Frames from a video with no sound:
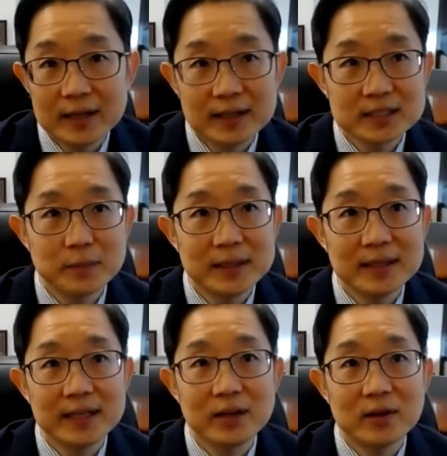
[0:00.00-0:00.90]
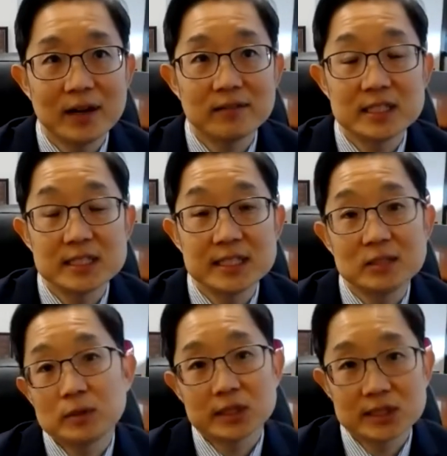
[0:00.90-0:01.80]
It doesn't mean that you don't have disease.
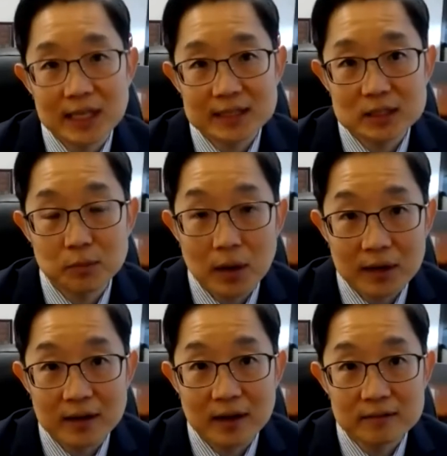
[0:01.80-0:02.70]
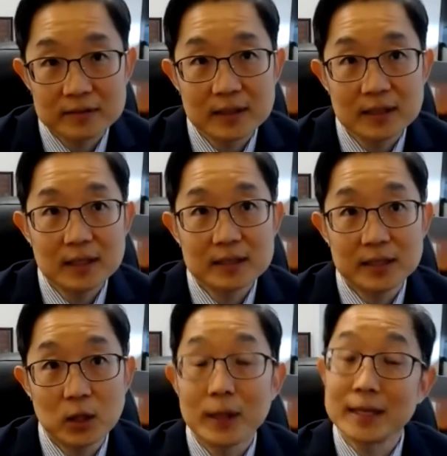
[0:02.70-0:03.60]
We're just not smart enough
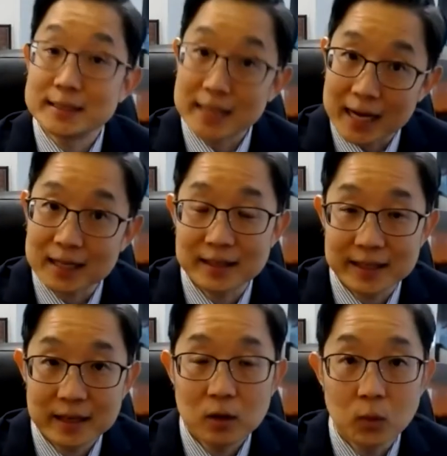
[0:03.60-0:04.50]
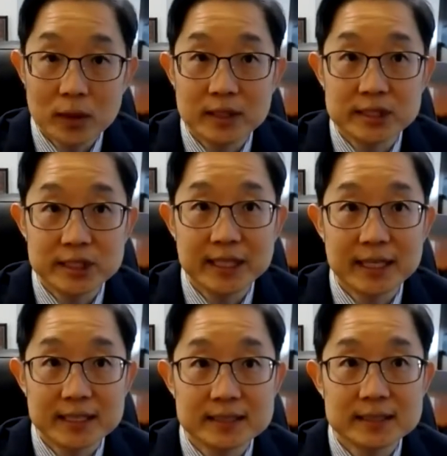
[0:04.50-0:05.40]
to know exactly what the
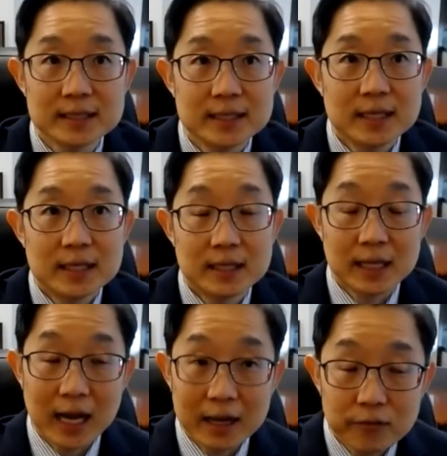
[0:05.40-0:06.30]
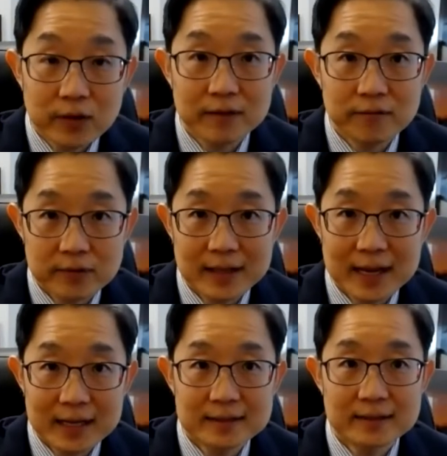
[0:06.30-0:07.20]
gene is. The time frame for
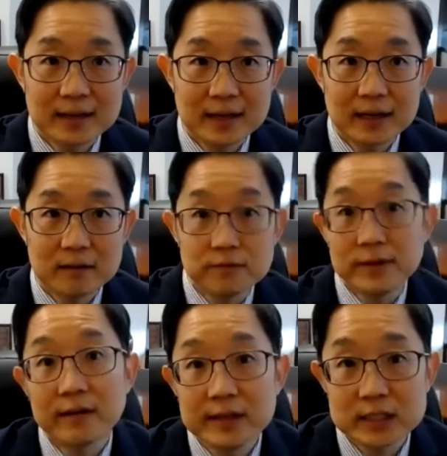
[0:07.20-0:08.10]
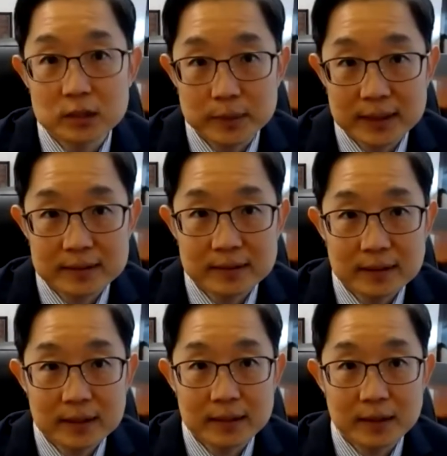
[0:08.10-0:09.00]
that uh, varies a bit.
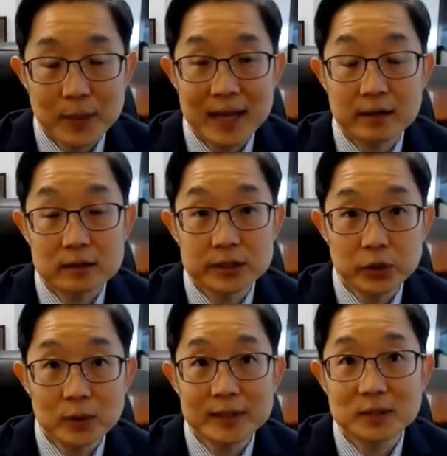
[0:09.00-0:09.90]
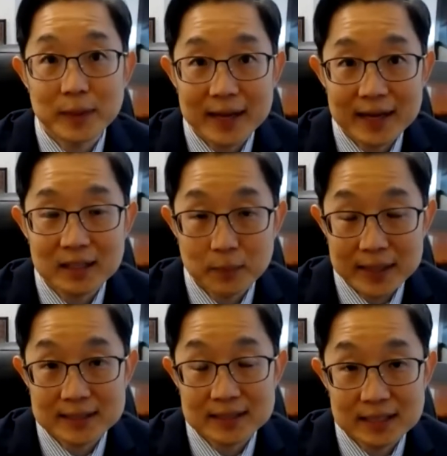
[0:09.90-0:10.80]
The panels do expand
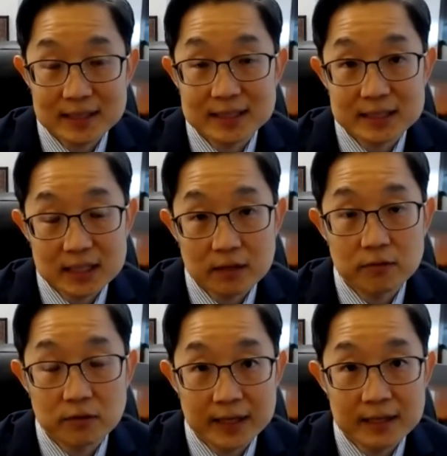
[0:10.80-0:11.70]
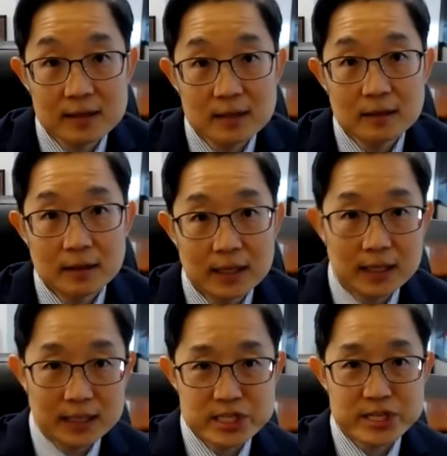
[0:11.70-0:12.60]
based on discovery. In,
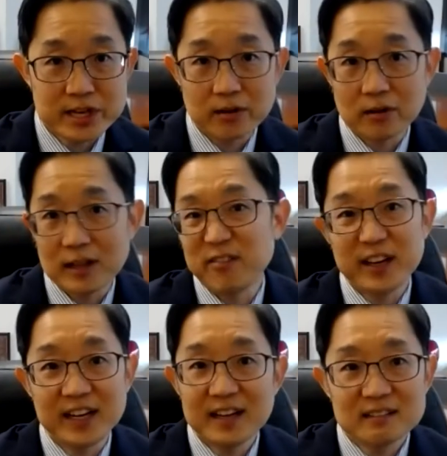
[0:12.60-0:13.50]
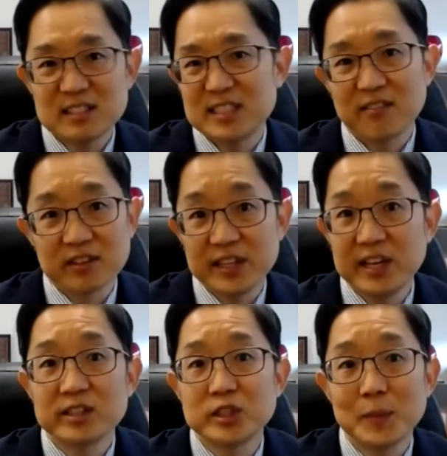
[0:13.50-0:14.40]
in general, every several
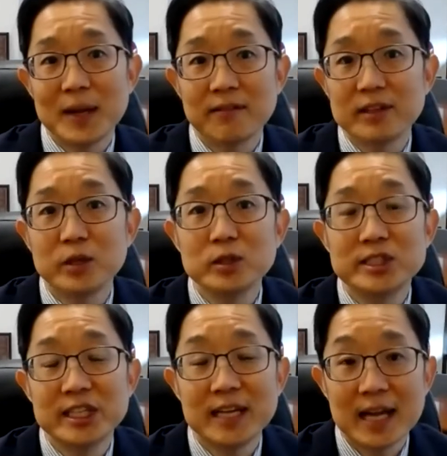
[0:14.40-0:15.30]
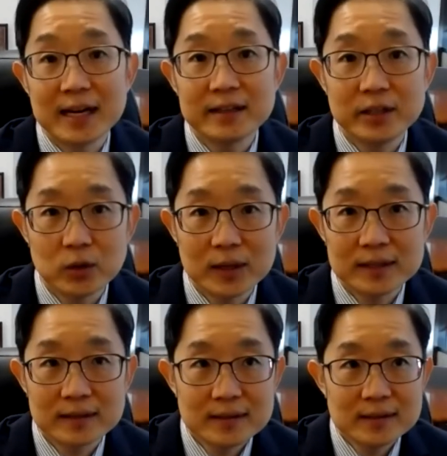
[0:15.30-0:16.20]
years, you may have a new gene added to it.
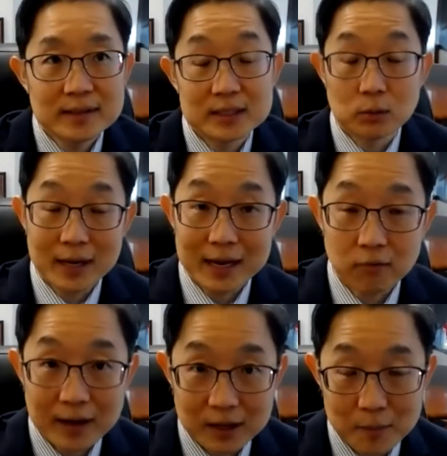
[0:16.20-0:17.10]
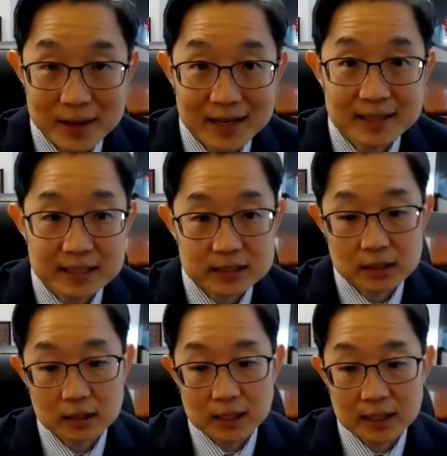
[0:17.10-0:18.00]
So what I'd recommend is
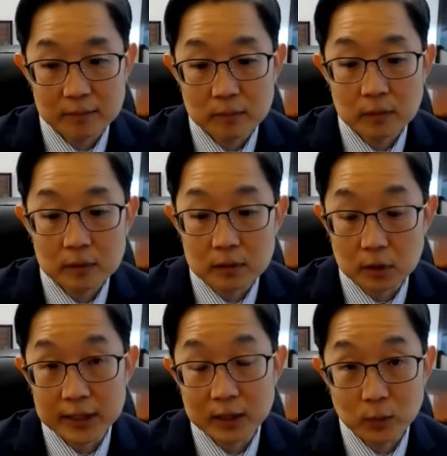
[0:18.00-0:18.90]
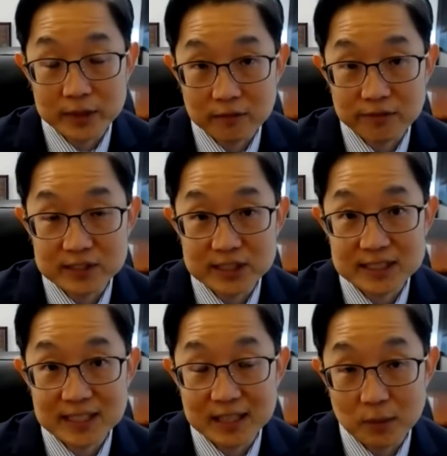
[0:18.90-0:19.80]
um, looking with your
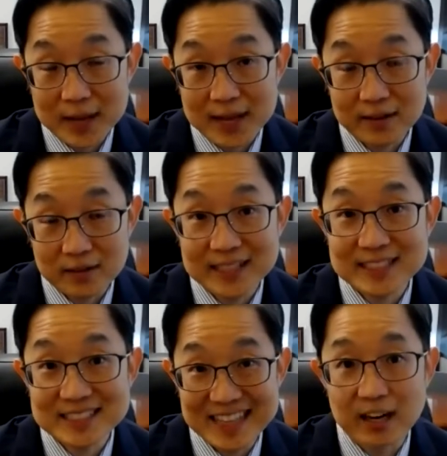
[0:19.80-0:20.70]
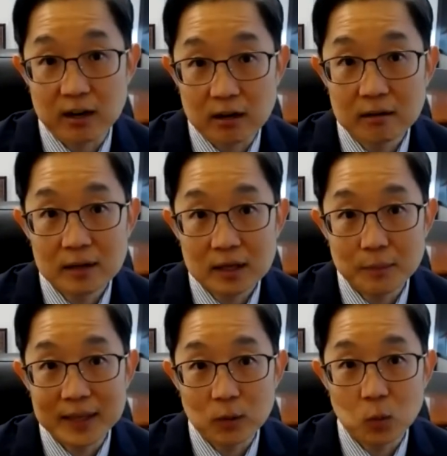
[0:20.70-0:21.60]
physician at the panel that's there,
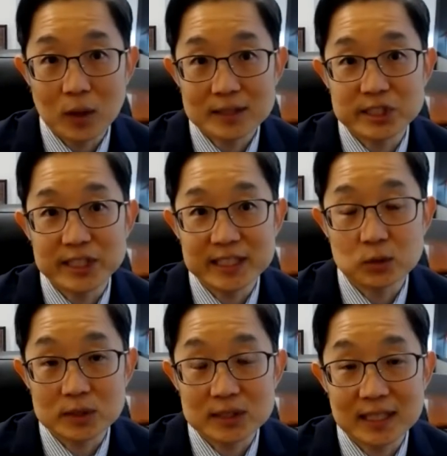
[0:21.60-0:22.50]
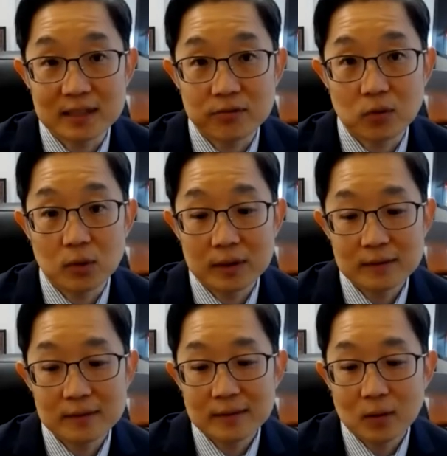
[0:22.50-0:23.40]
meaning what genes were sent for,
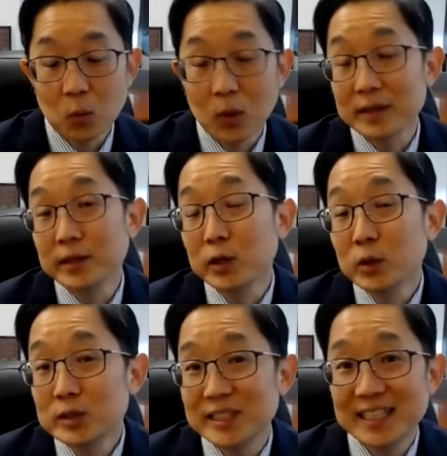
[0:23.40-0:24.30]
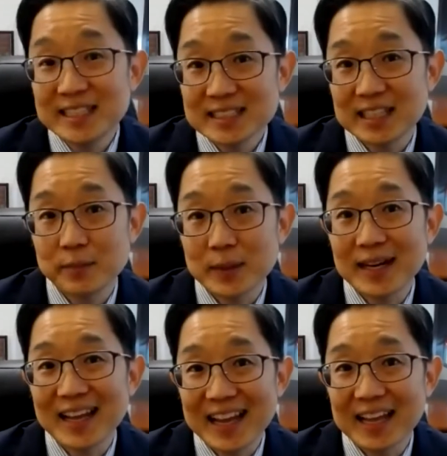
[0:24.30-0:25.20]
what new genes have
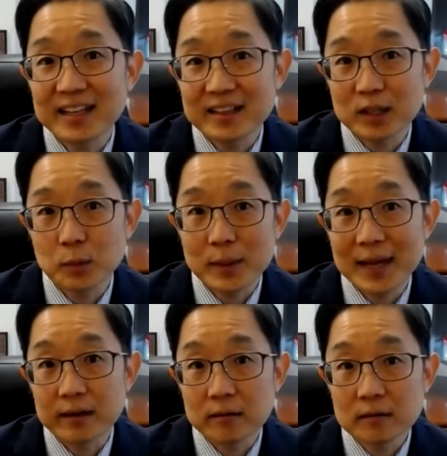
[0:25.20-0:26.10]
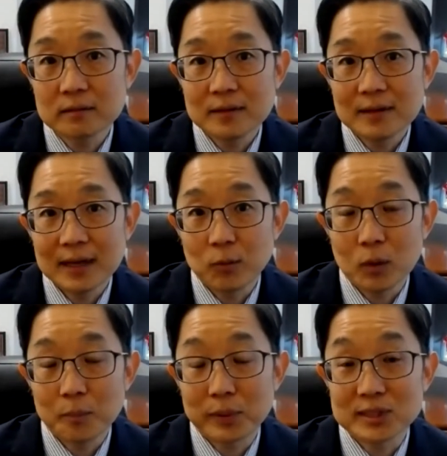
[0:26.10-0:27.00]
been added to the panel, and
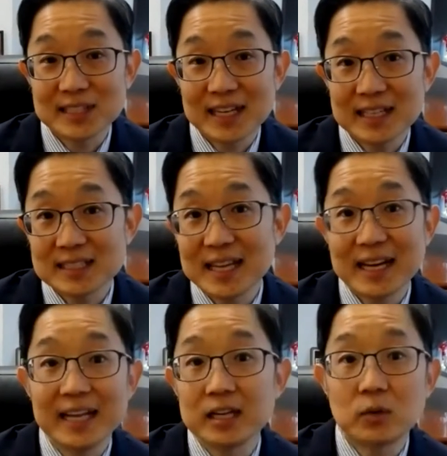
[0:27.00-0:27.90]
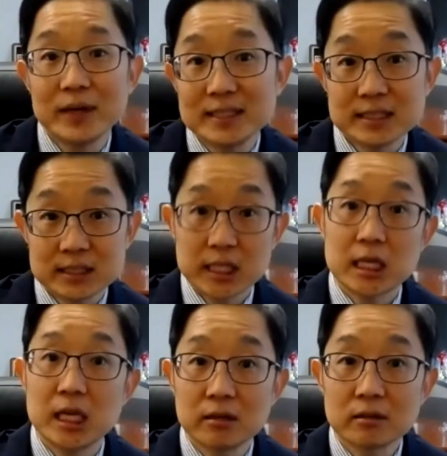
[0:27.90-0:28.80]
what percentage that increases the
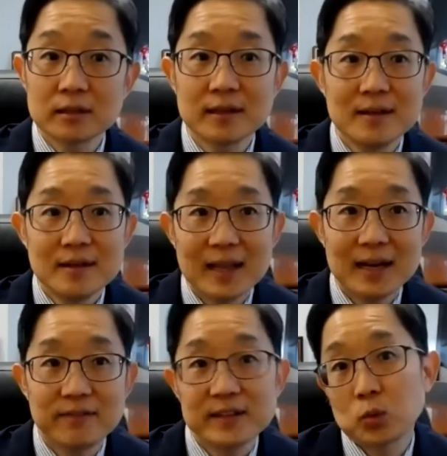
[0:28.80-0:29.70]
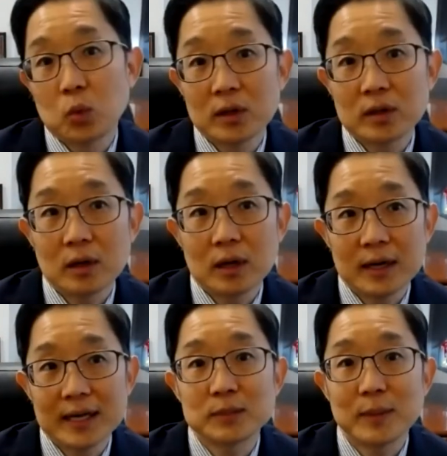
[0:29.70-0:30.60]
yield, and if it's worth uh,
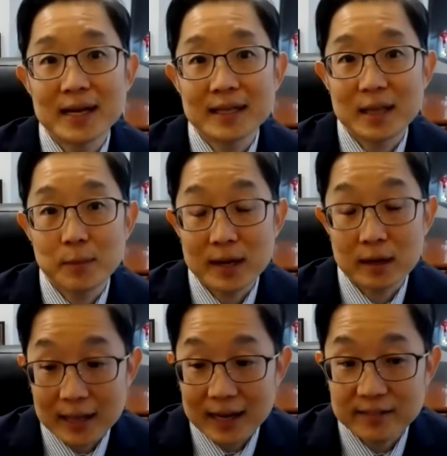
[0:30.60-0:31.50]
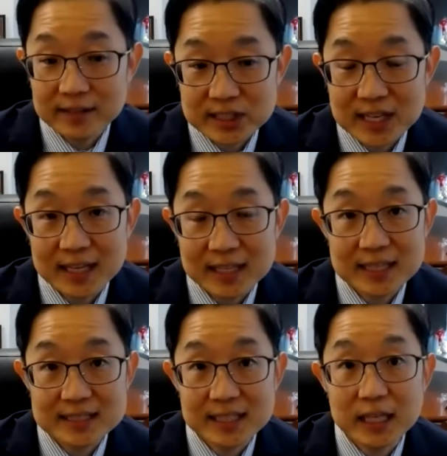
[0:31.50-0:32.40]
expanding that panel. A lot of the genetic
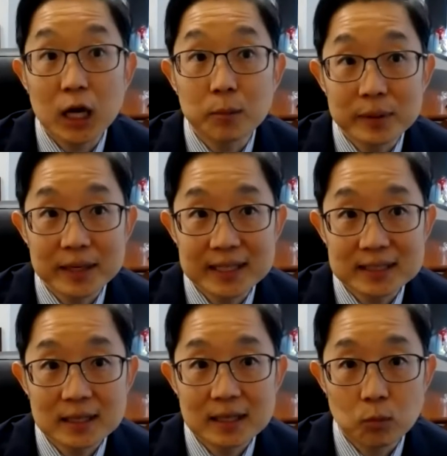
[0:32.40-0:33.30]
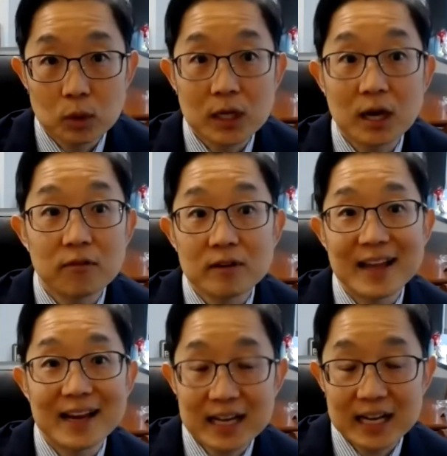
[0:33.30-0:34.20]
testing companies will cover
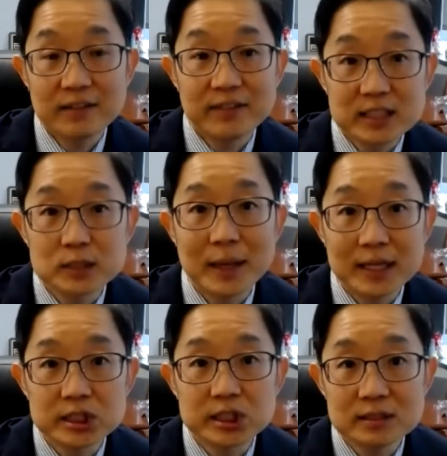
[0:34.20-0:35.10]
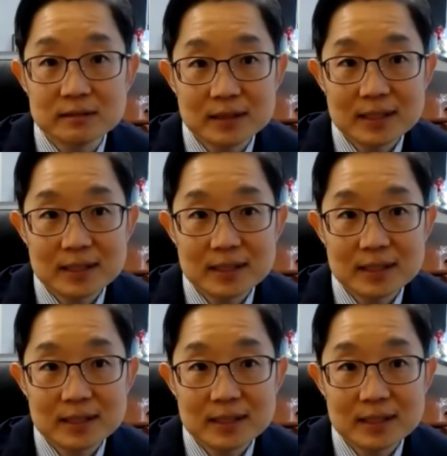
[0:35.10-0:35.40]
that kind of expansion.